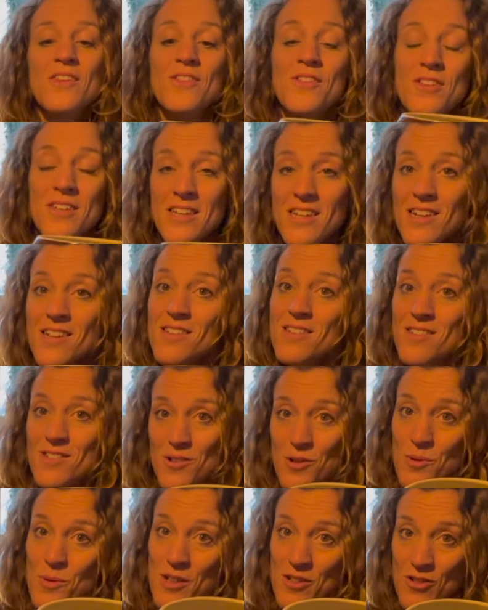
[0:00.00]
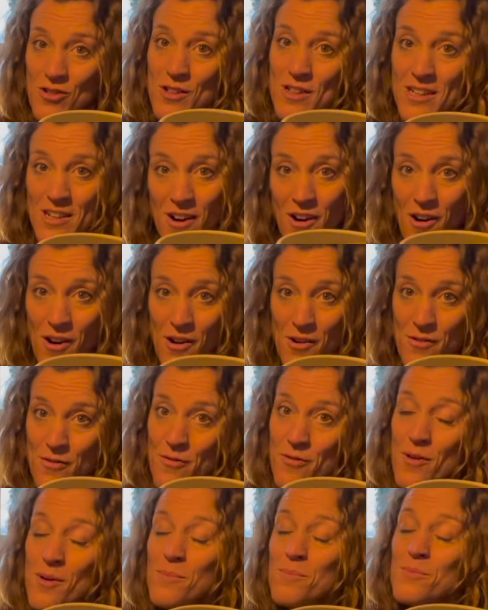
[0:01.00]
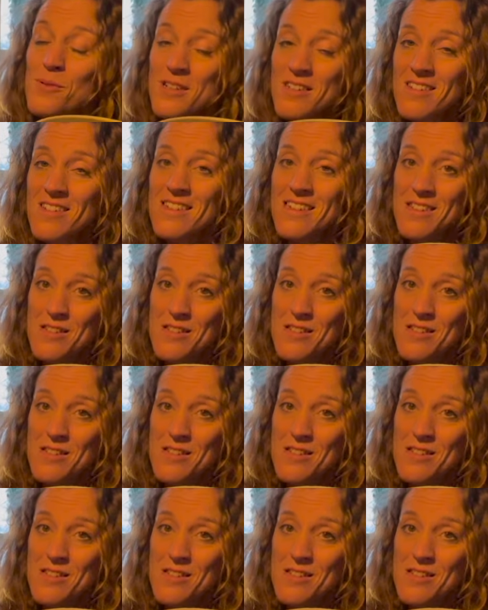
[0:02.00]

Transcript: These originally are from Brittany